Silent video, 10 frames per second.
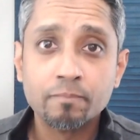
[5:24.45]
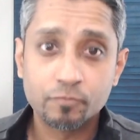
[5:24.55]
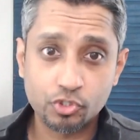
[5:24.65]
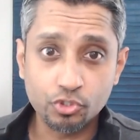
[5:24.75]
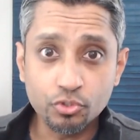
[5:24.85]

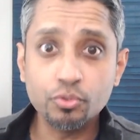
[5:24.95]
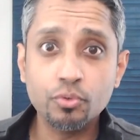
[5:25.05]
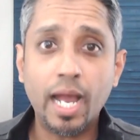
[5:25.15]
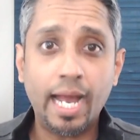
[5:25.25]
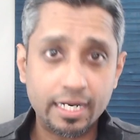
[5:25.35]

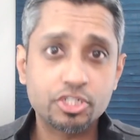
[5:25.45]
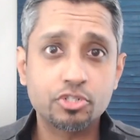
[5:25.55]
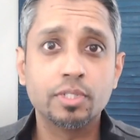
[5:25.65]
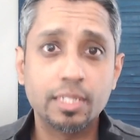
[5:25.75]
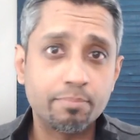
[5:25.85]
to
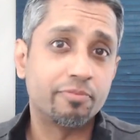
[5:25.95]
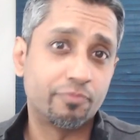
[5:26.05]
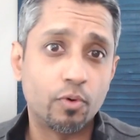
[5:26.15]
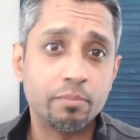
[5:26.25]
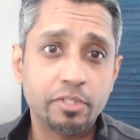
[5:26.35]
actually
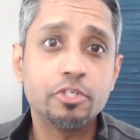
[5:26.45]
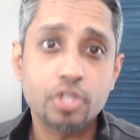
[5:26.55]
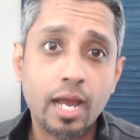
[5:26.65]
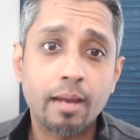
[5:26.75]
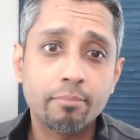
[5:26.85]
perform your
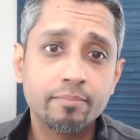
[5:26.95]
job.